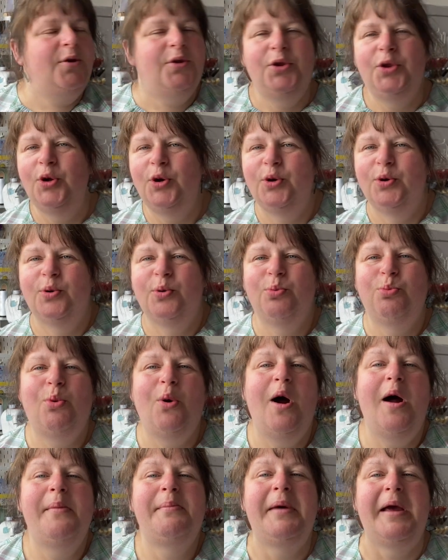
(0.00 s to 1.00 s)
So,
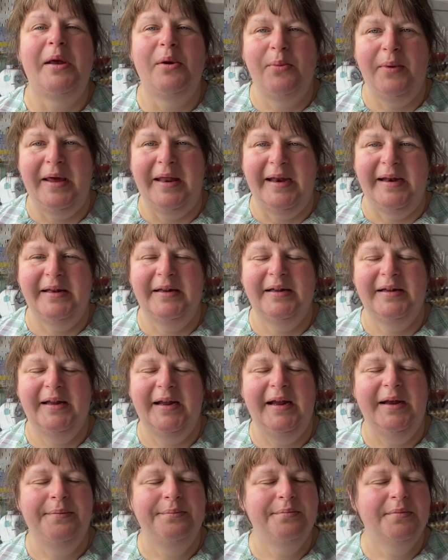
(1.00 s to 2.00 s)
what am I wearing
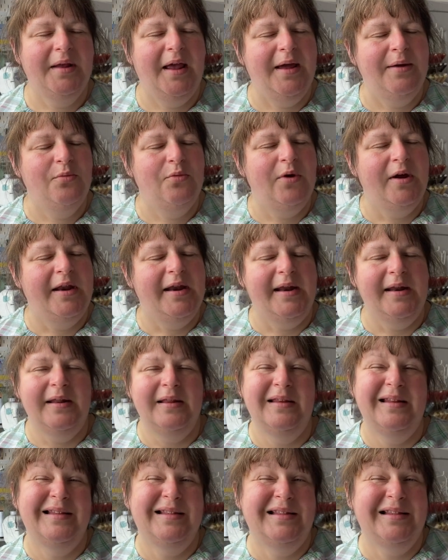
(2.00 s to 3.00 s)
today? I'm wearing the